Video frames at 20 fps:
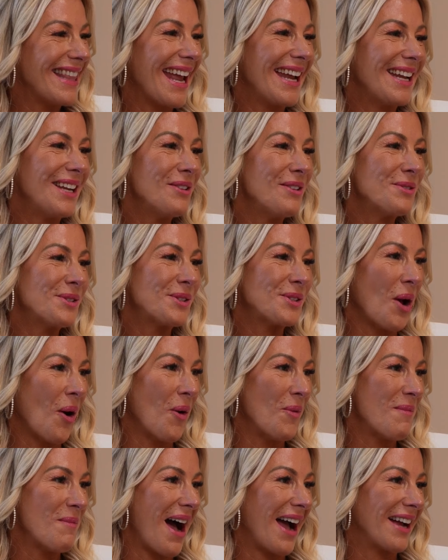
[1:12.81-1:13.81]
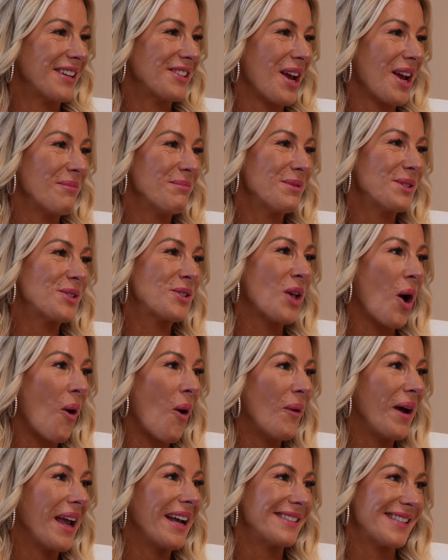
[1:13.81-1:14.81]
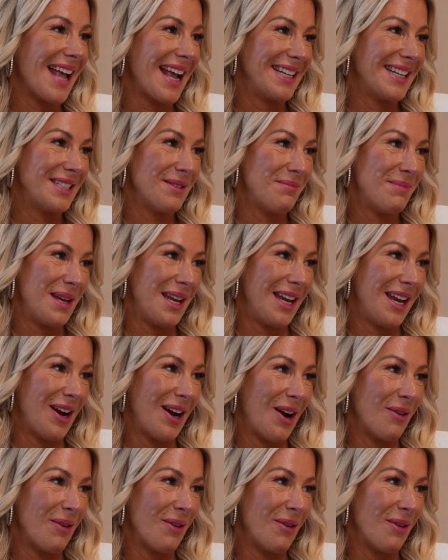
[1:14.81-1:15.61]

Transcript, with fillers: Thank you so much. I'm so excited to be here,